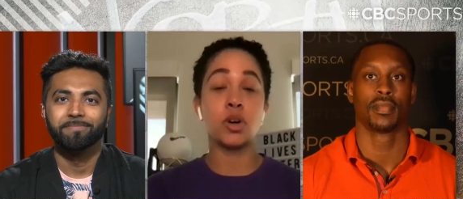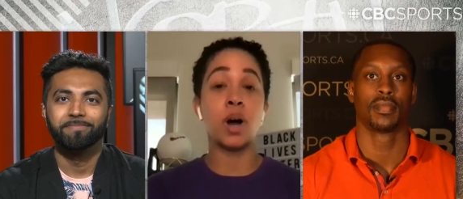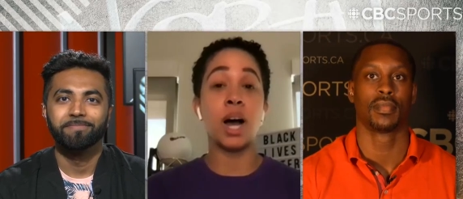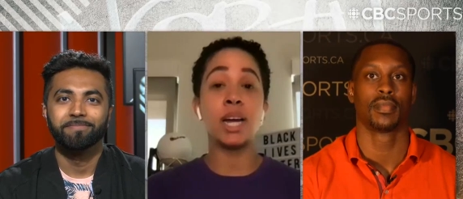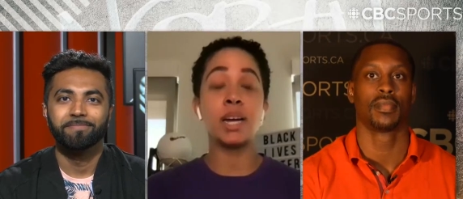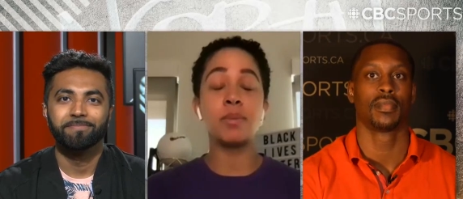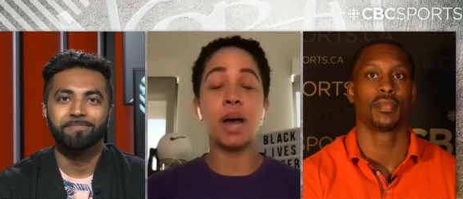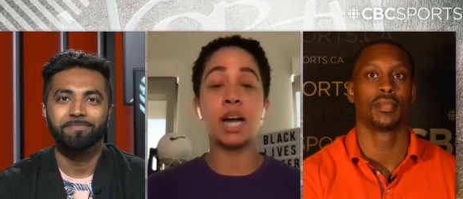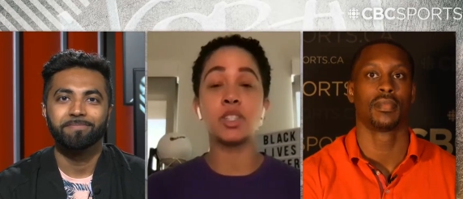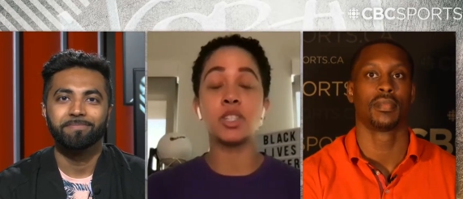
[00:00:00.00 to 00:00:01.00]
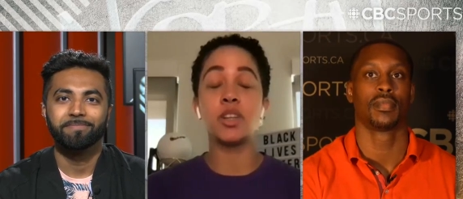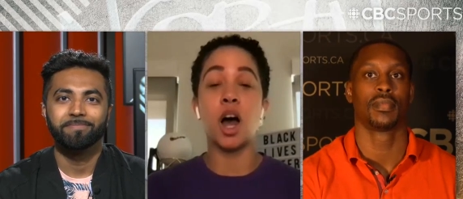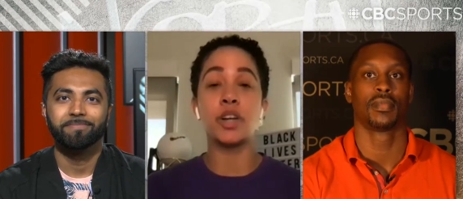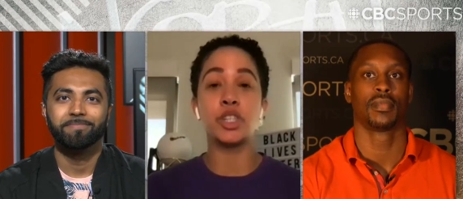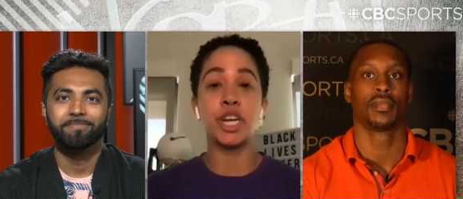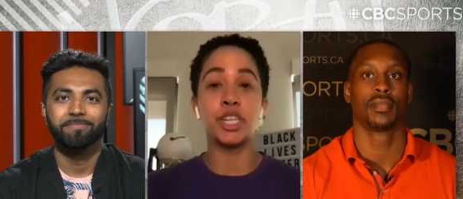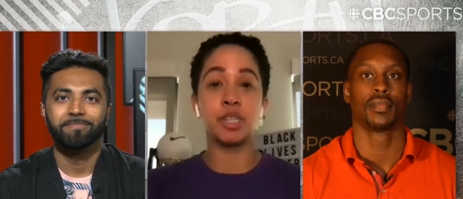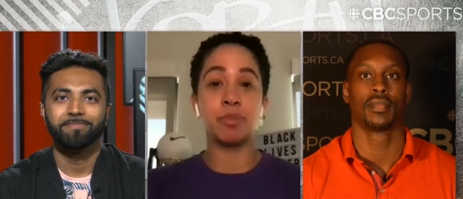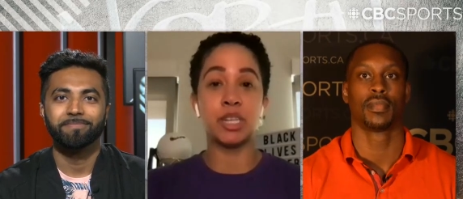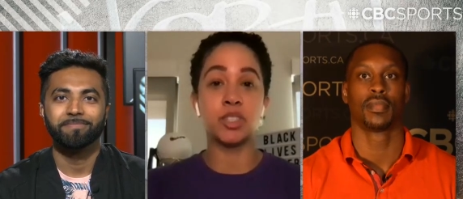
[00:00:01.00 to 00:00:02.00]
Speaker 1: So I am actually not
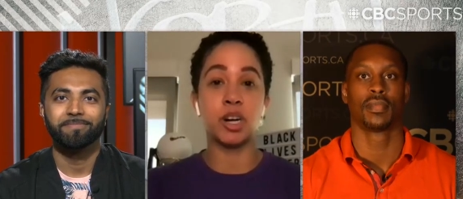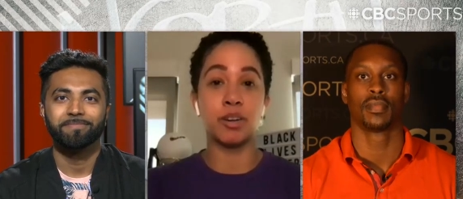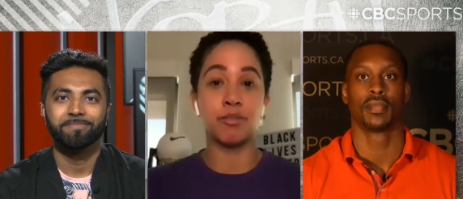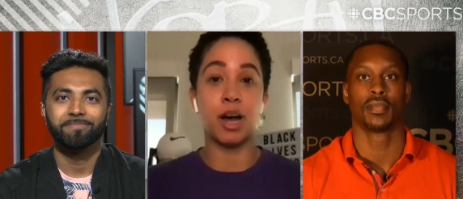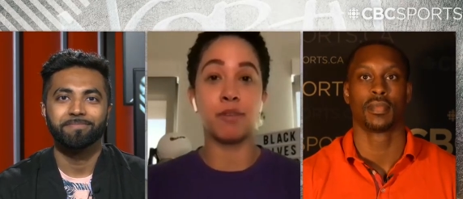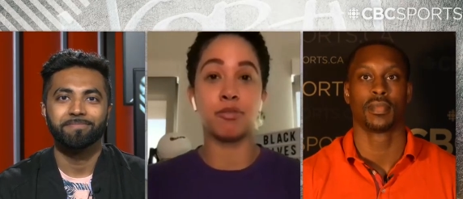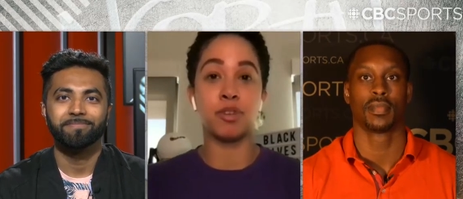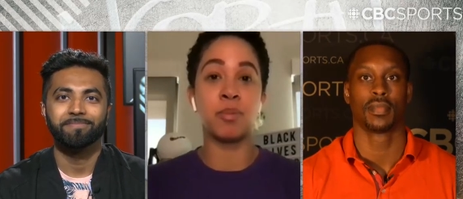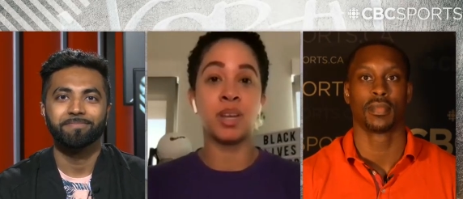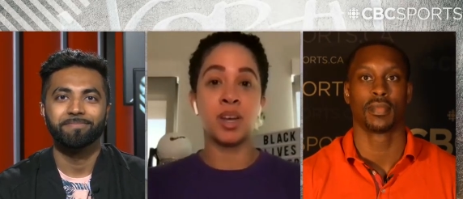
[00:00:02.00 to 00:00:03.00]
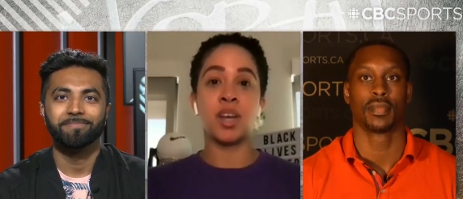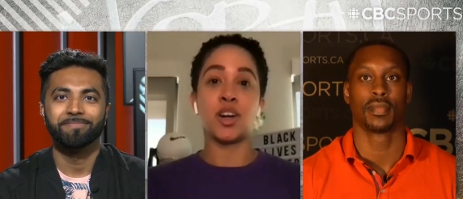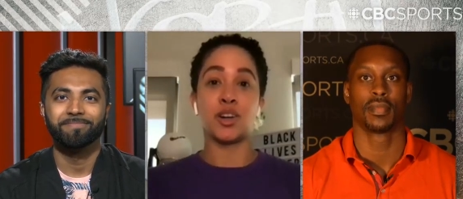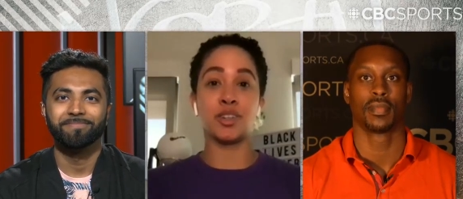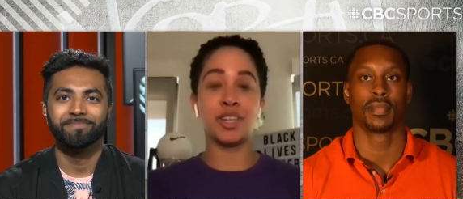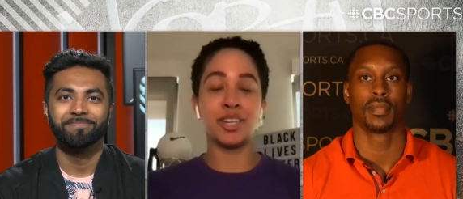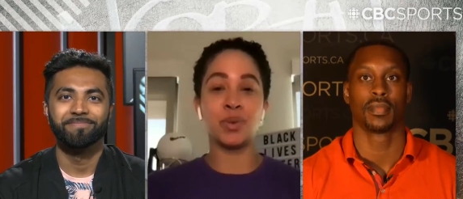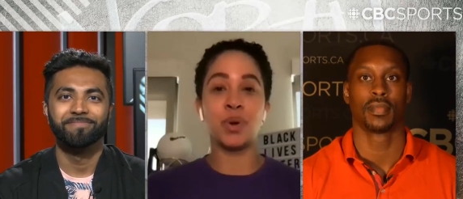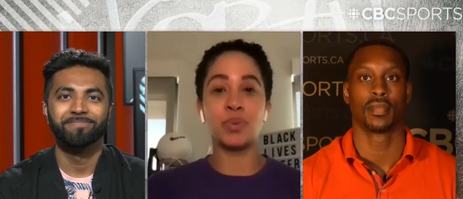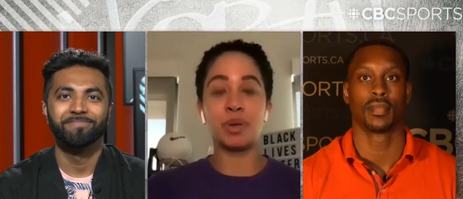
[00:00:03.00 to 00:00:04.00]
changing my starting five from
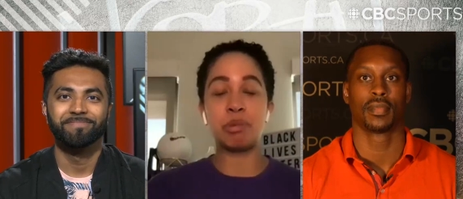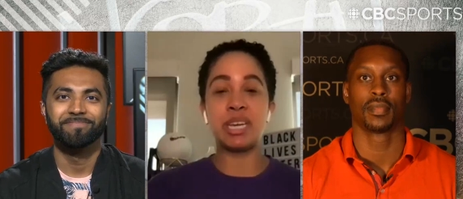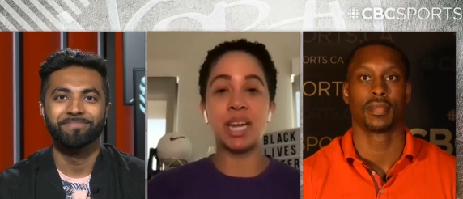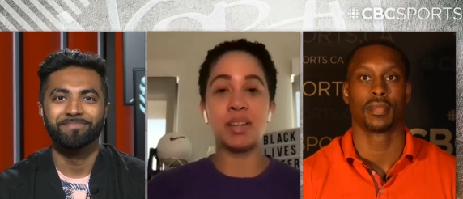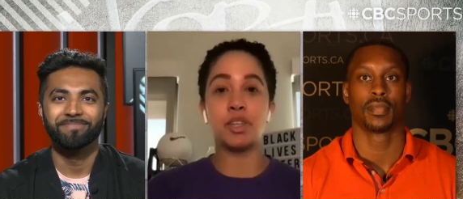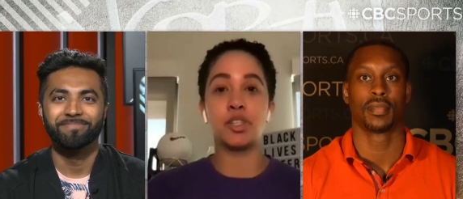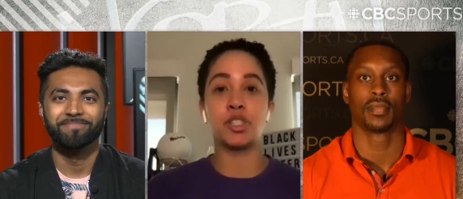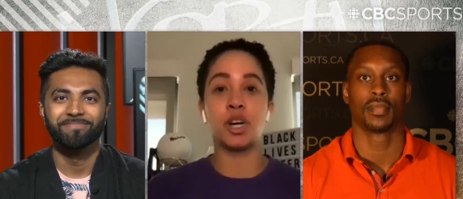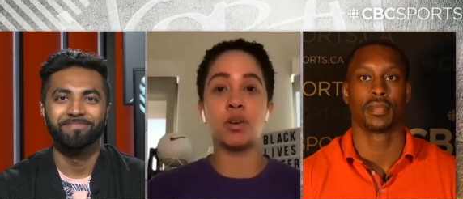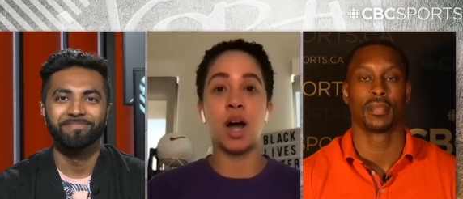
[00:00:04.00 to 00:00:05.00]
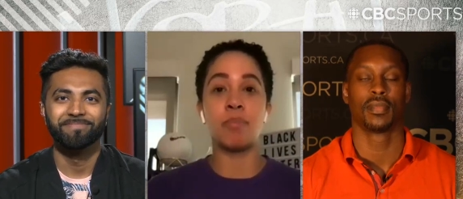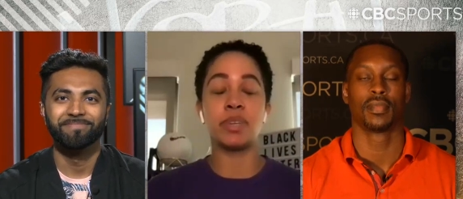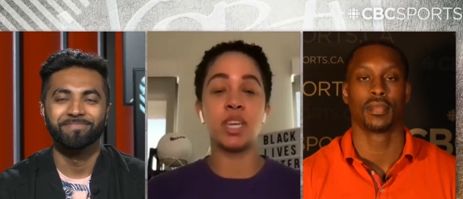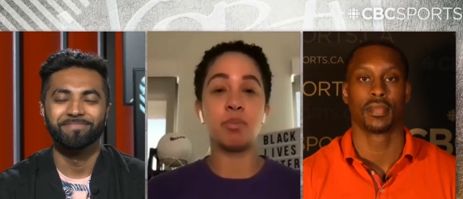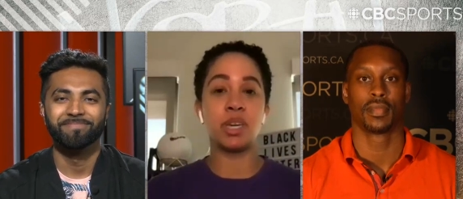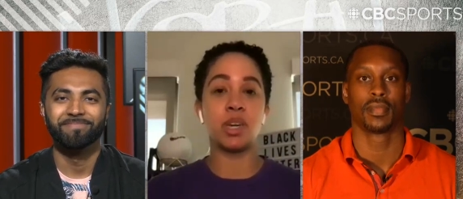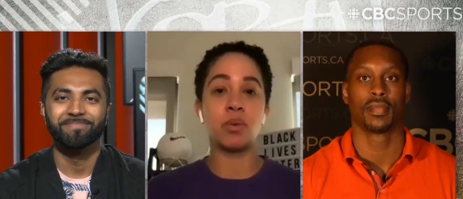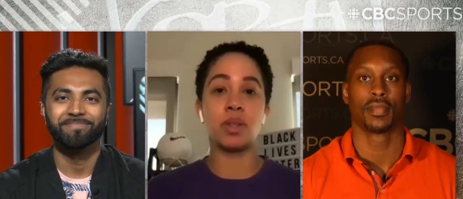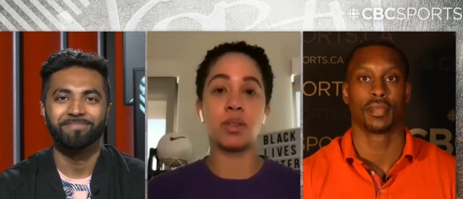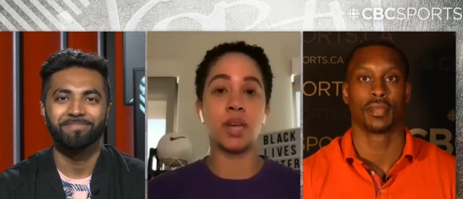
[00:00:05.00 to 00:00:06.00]
earlier when we began this show, I'm
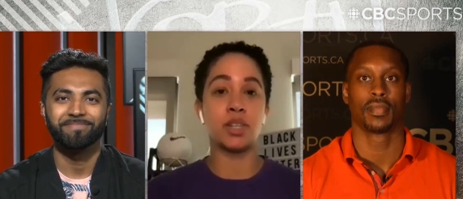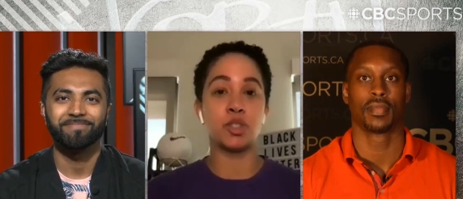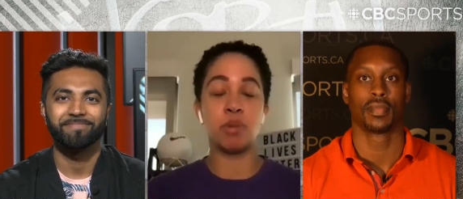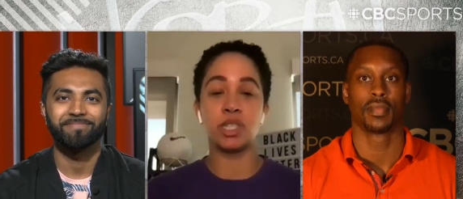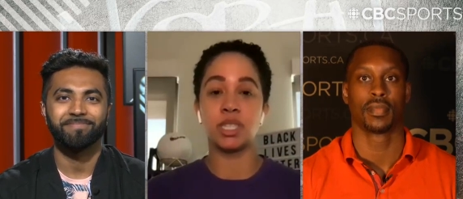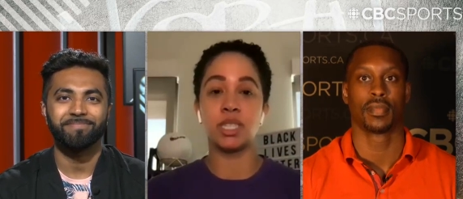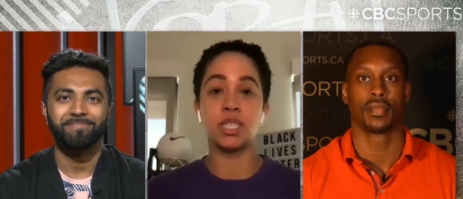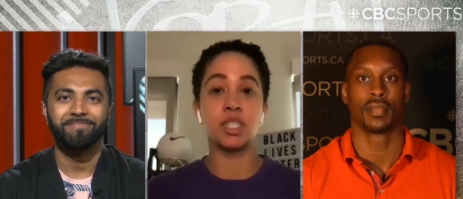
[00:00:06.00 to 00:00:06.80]
keeping it with, as you mentioned,